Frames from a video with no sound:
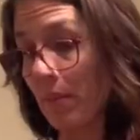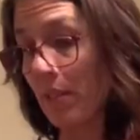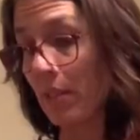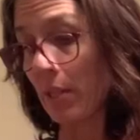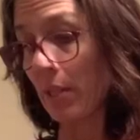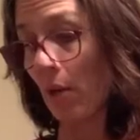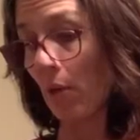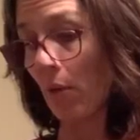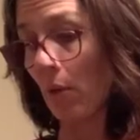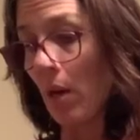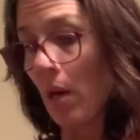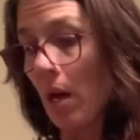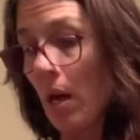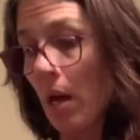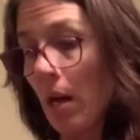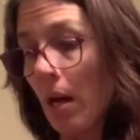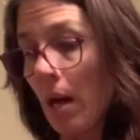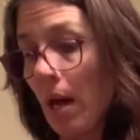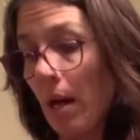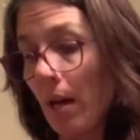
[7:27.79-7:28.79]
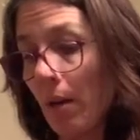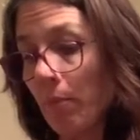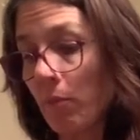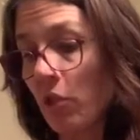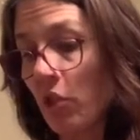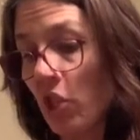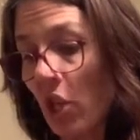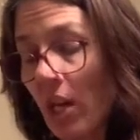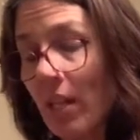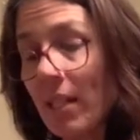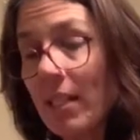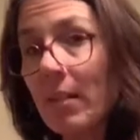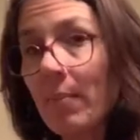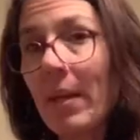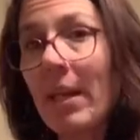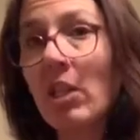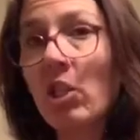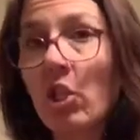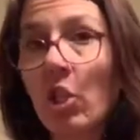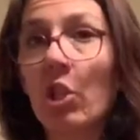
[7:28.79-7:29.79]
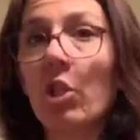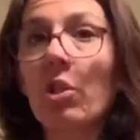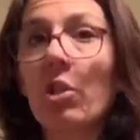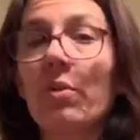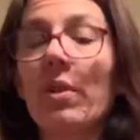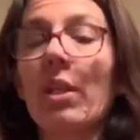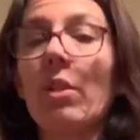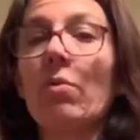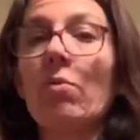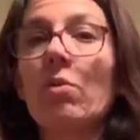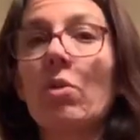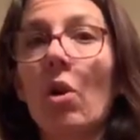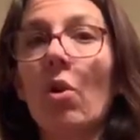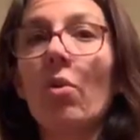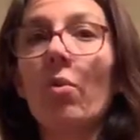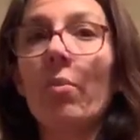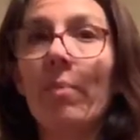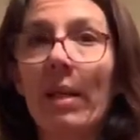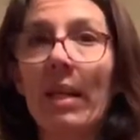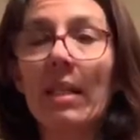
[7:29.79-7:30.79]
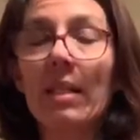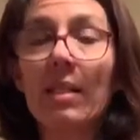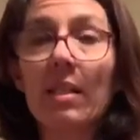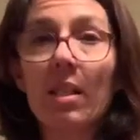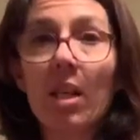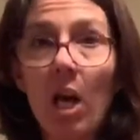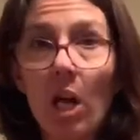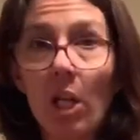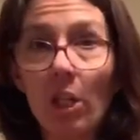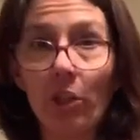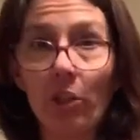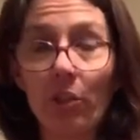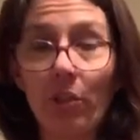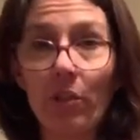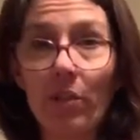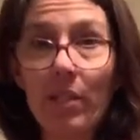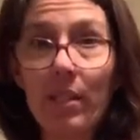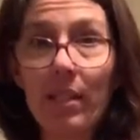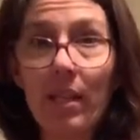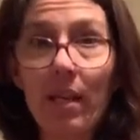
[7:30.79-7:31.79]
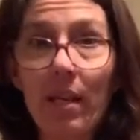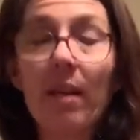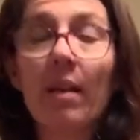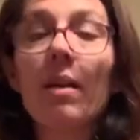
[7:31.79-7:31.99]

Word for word: So um, just make sure that you don't mix colors